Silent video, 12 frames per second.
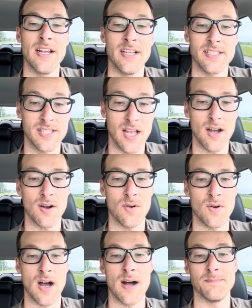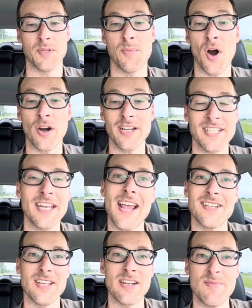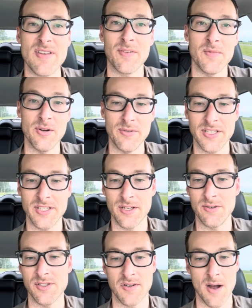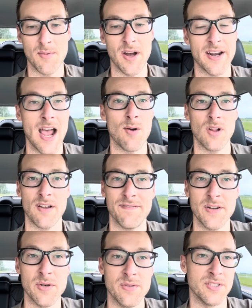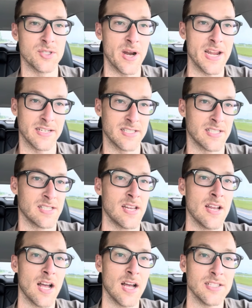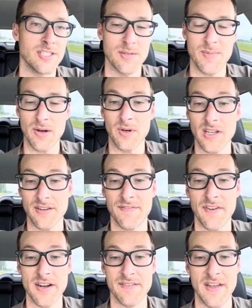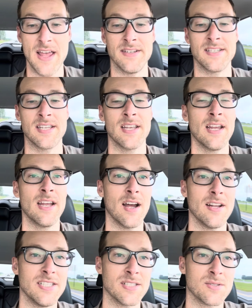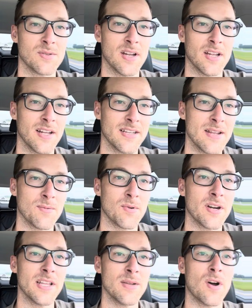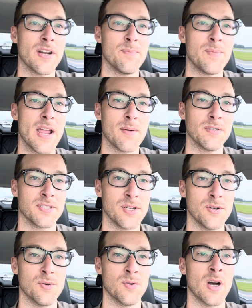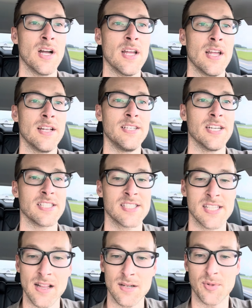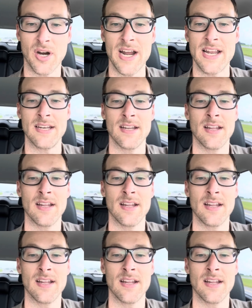So um, the party today is going to be from noon to two. So come on out. We'll have food and drinks. Uh, should be a really fun event. Uh, just uh, again, really want to be able to just celebrate